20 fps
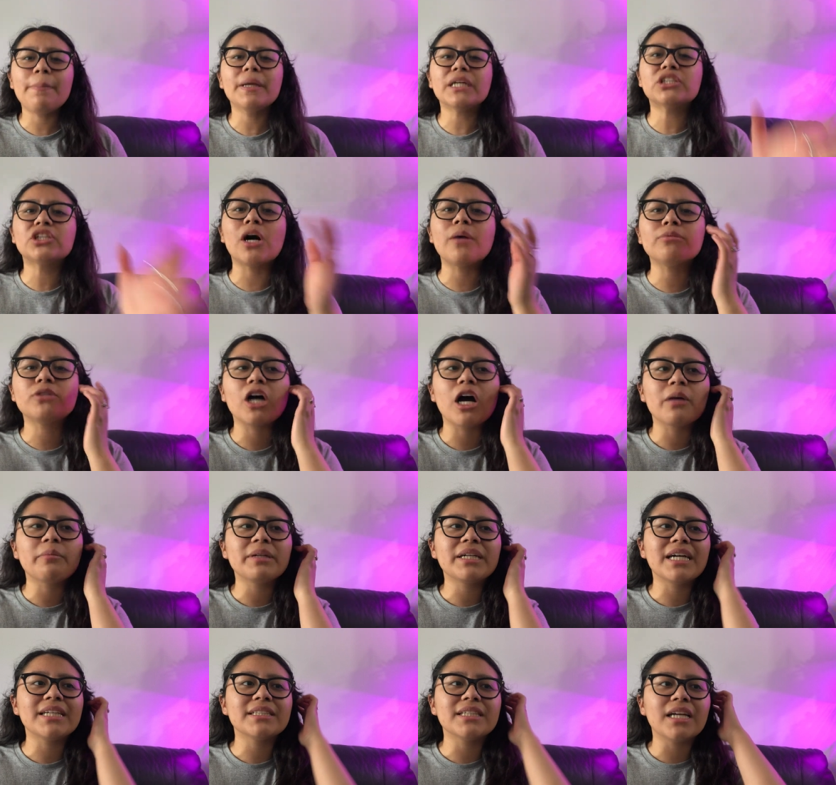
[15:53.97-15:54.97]
picked Top Dog
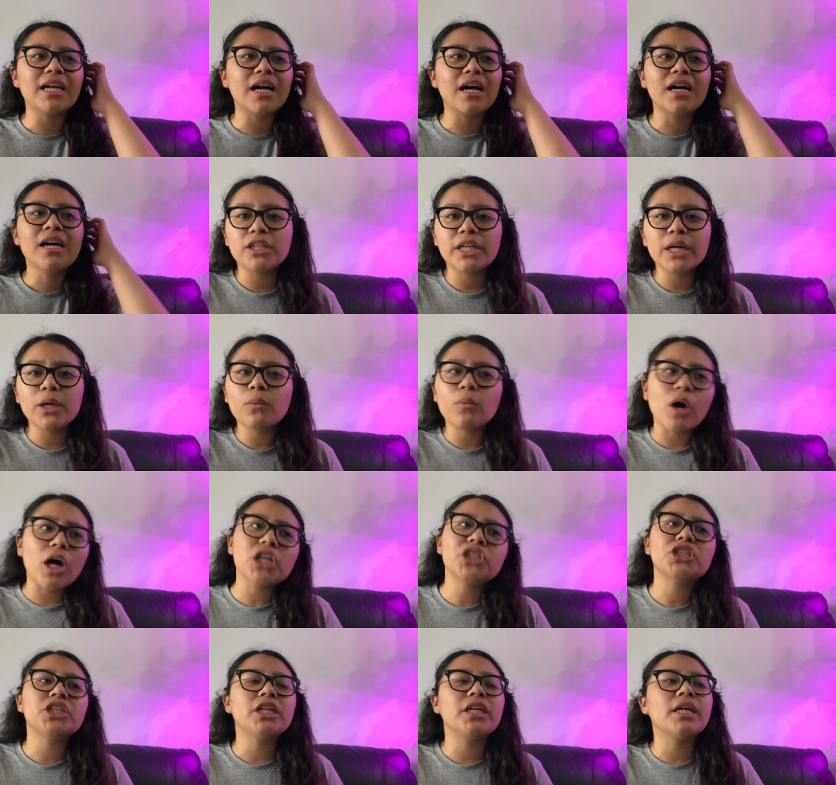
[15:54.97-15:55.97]
because of the hair
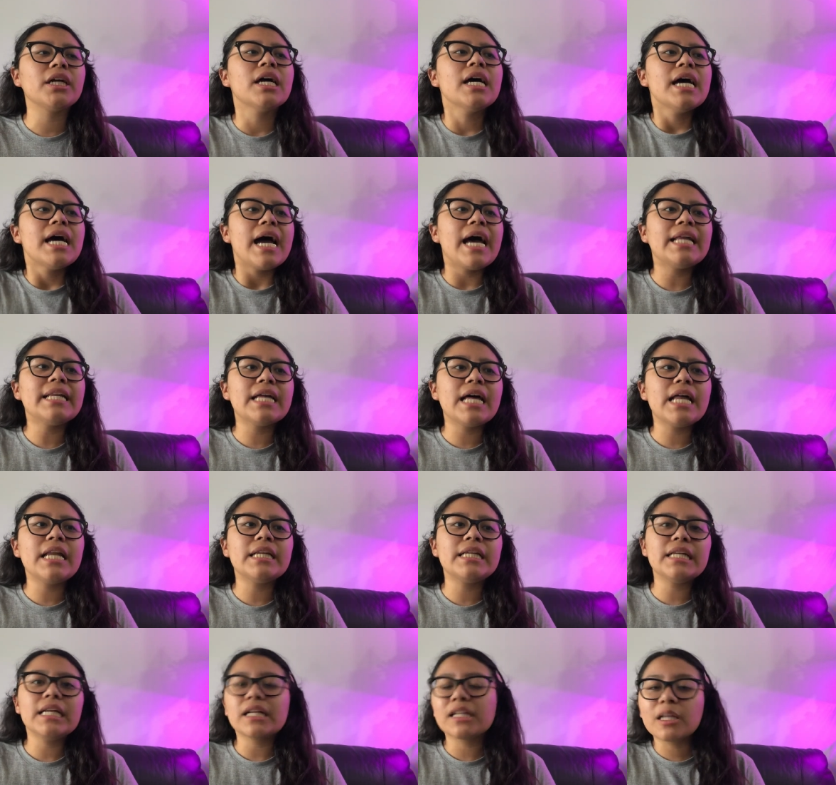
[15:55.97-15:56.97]
washing and
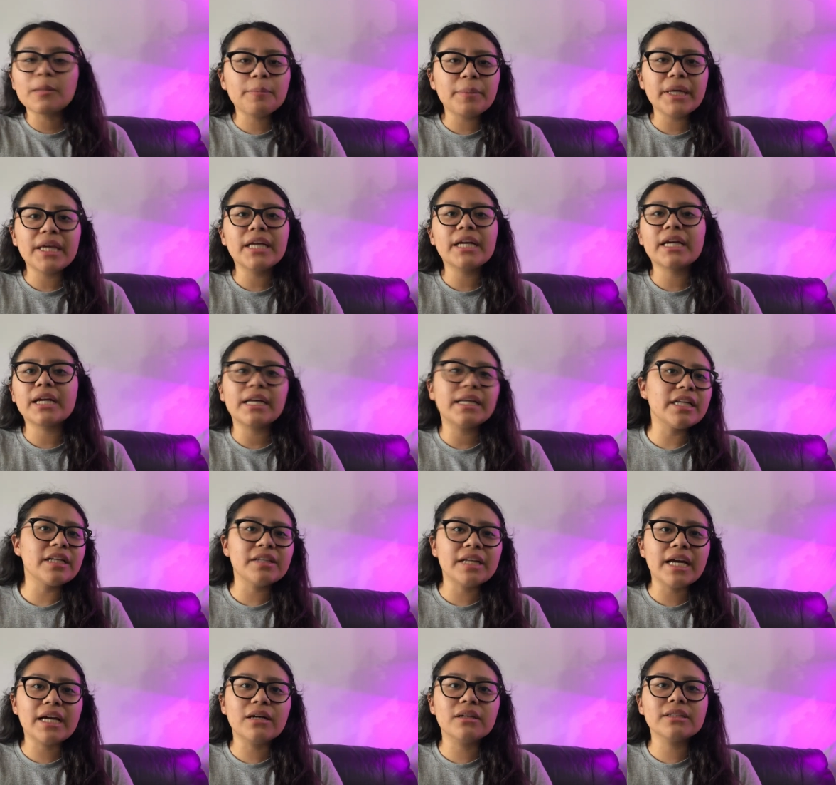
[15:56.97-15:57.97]
then clipping the
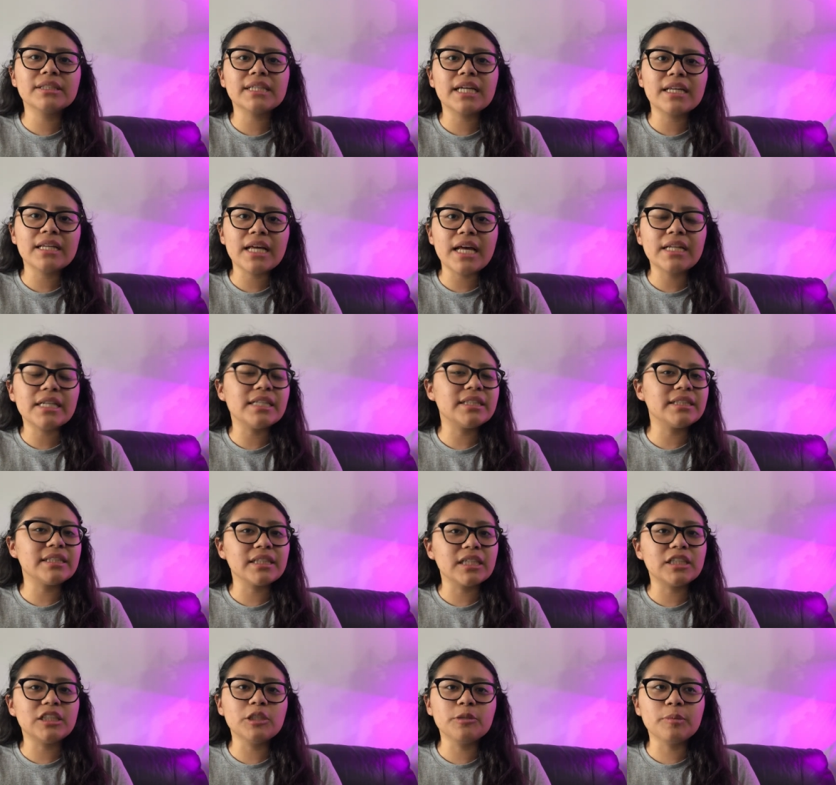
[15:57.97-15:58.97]
nails and then it's
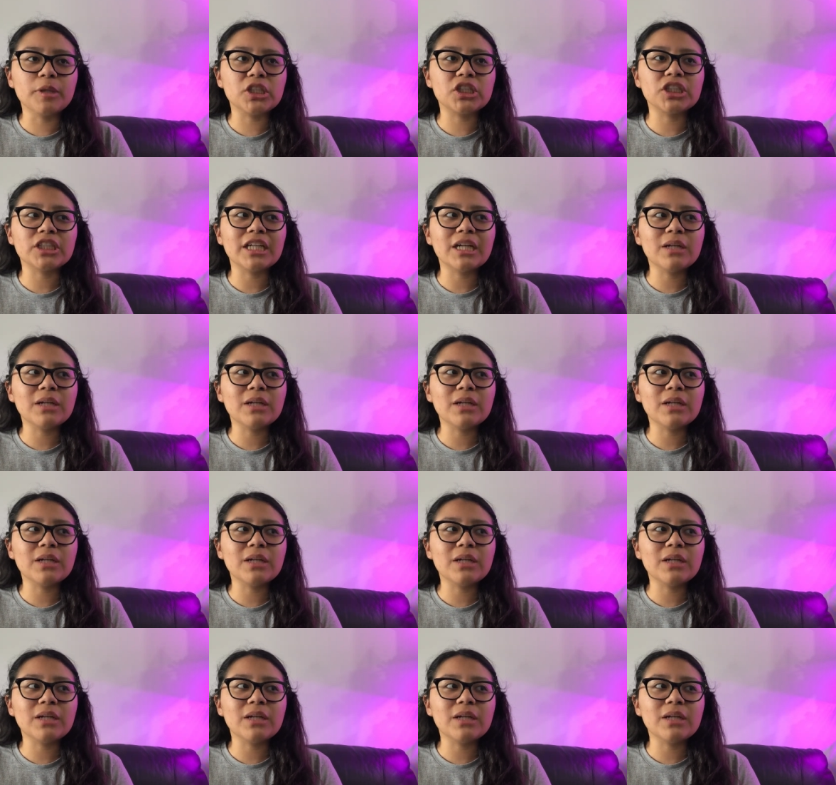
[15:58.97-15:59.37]
a toothbrush. And